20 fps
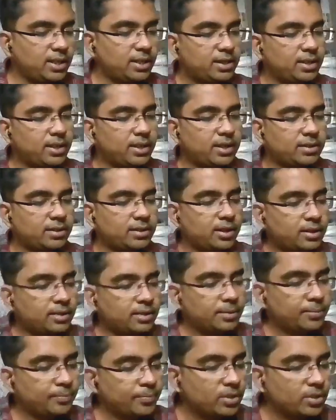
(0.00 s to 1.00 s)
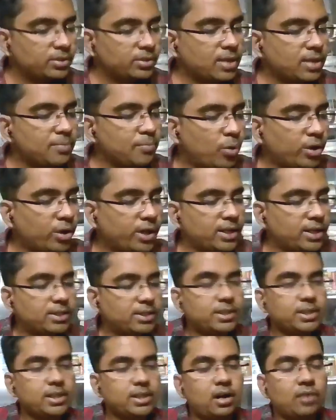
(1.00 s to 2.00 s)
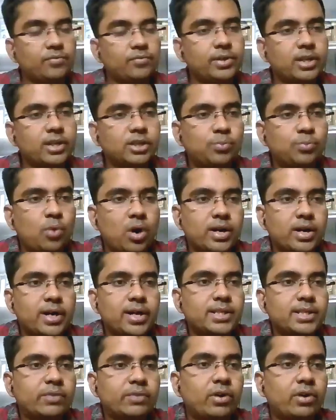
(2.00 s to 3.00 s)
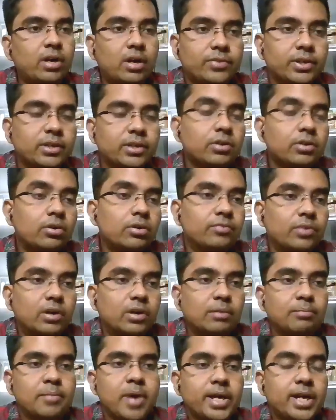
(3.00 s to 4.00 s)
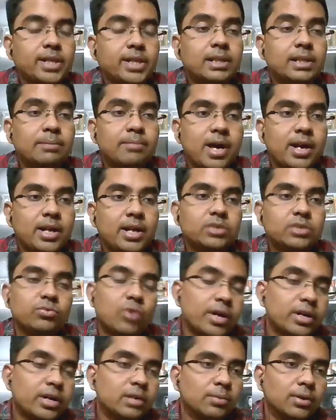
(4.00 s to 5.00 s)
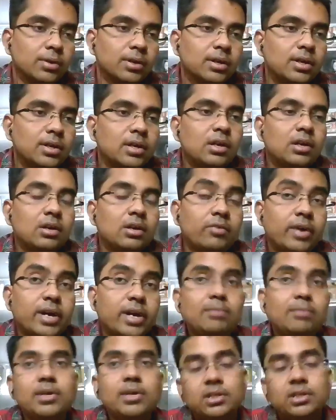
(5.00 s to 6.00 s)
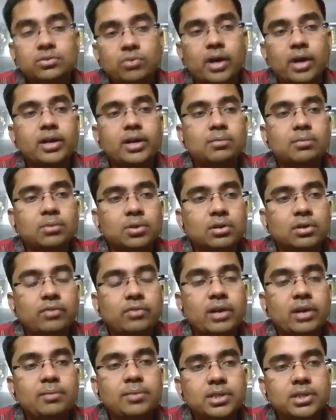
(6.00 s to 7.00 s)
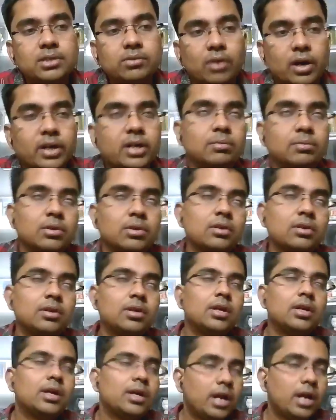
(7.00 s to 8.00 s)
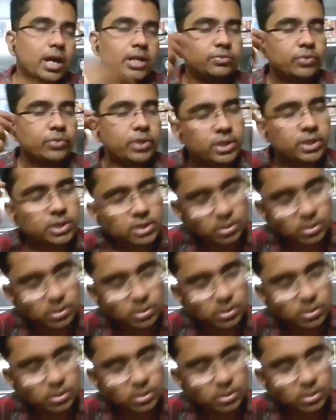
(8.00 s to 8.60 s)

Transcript: here that the impotency of the respondent is one of the ground for making the marriage voidable. Why means voidable? As we